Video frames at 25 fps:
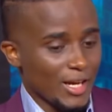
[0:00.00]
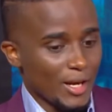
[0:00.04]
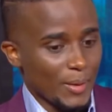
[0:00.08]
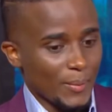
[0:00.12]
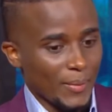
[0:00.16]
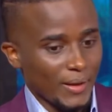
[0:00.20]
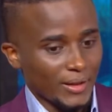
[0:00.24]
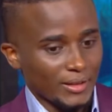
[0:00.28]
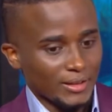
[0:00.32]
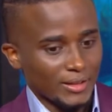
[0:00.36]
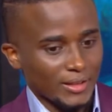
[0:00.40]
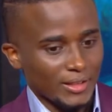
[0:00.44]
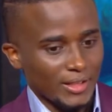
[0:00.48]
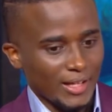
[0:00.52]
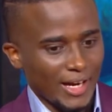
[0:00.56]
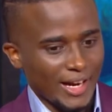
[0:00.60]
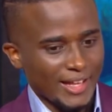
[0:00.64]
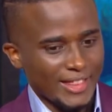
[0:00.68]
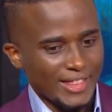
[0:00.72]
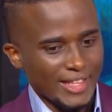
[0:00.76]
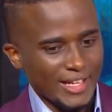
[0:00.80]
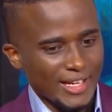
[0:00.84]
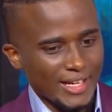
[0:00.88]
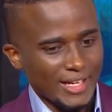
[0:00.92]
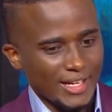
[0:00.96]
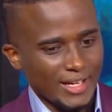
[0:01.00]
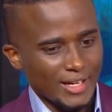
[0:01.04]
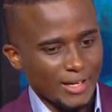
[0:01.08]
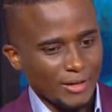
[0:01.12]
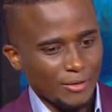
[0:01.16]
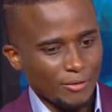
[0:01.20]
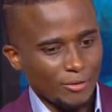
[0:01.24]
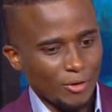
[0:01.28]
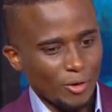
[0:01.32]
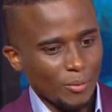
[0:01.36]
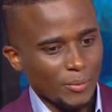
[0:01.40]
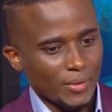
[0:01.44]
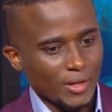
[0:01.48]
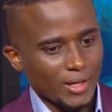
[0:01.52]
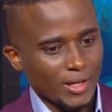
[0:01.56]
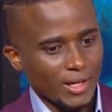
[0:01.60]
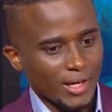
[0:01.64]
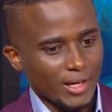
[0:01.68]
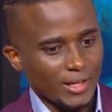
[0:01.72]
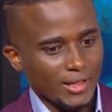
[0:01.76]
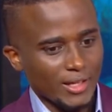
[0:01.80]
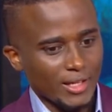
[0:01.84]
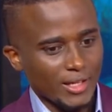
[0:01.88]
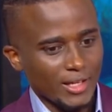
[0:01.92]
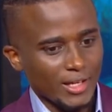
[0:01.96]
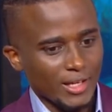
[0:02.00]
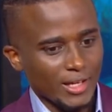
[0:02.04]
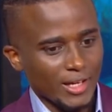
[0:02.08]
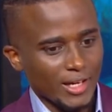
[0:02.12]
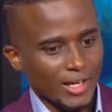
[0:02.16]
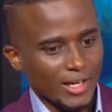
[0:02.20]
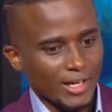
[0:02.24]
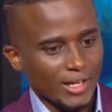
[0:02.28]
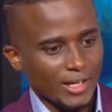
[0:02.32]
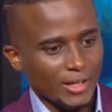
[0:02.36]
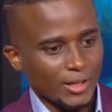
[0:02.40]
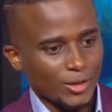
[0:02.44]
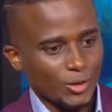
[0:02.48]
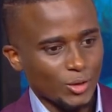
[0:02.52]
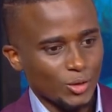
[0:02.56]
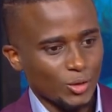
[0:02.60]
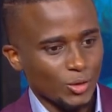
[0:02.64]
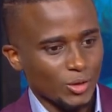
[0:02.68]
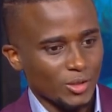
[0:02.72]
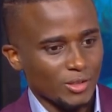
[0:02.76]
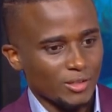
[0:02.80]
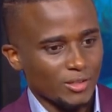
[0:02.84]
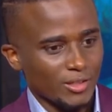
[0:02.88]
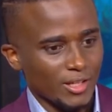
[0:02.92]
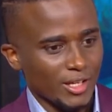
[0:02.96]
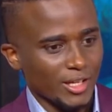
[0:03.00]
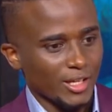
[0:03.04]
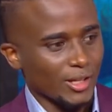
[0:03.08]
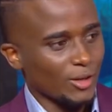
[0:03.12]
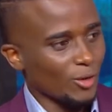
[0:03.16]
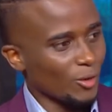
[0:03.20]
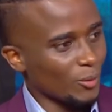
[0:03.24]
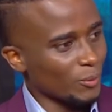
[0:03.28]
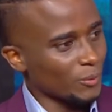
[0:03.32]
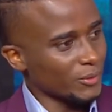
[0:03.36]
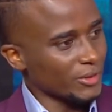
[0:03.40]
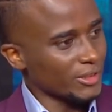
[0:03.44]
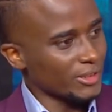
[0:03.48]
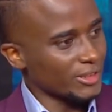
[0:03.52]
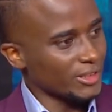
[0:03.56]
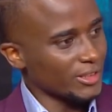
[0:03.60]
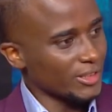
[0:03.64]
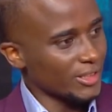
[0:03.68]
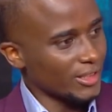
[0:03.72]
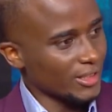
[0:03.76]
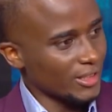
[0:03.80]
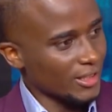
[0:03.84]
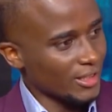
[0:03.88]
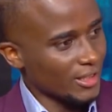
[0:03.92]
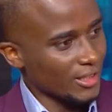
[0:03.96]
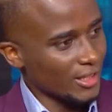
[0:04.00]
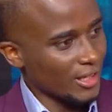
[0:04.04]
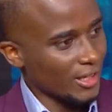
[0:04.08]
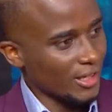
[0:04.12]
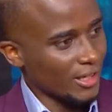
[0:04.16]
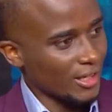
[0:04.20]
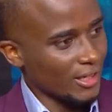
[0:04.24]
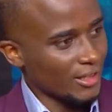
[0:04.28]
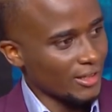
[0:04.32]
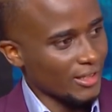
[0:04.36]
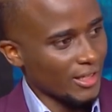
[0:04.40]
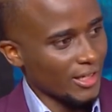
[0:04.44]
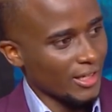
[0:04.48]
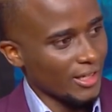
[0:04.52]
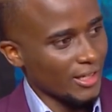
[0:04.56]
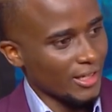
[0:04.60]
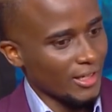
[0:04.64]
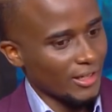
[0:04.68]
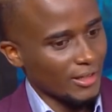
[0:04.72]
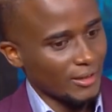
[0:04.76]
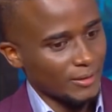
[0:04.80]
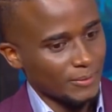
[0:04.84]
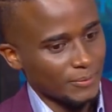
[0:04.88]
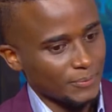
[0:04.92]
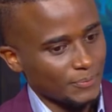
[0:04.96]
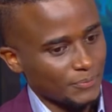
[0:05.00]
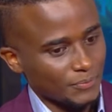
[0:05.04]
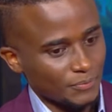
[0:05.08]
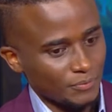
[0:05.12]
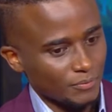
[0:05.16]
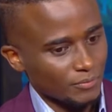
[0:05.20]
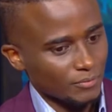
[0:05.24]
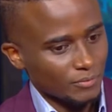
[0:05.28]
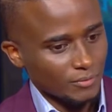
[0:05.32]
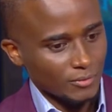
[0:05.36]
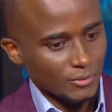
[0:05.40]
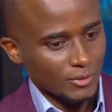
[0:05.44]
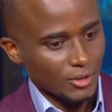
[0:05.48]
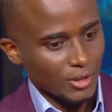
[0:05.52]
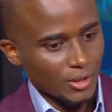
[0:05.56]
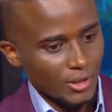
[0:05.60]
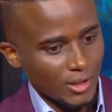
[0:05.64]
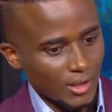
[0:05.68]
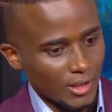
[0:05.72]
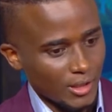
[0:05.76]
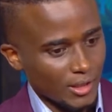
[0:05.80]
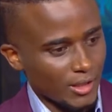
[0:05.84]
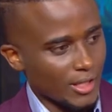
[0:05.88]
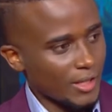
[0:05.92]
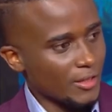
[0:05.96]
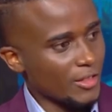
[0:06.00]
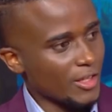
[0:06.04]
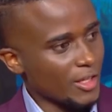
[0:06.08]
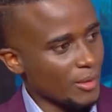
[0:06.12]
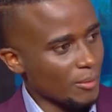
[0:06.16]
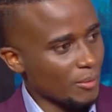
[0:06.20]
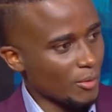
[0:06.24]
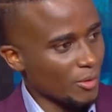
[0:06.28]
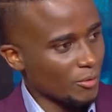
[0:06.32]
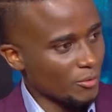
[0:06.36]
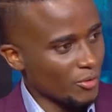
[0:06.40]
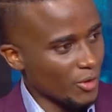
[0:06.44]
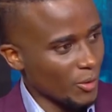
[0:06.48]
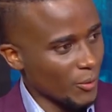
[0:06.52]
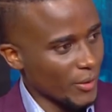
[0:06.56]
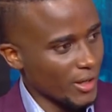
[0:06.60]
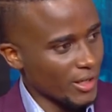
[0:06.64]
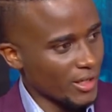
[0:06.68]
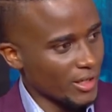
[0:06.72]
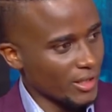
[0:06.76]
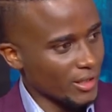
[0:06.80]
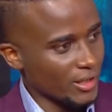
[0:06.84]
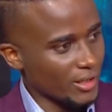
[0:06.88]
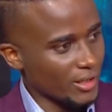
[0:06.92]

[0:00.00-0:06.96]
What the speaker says: But I think for me, you should incorporate in it, the the theme of the wedding,